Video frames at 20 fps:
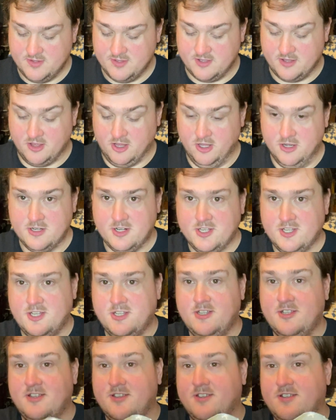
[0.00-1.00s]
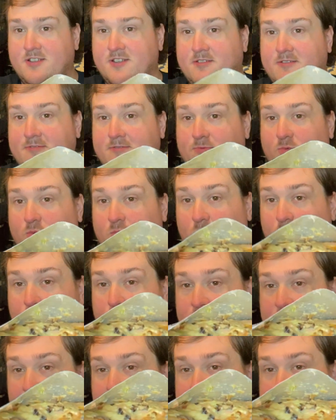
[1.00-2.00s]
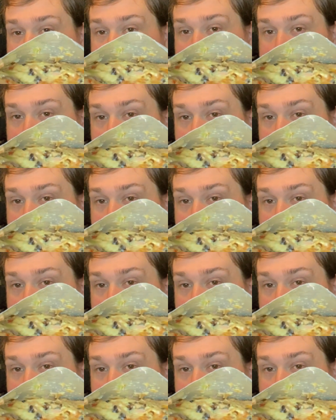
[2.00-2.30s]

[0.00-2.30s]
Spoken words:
Looks not that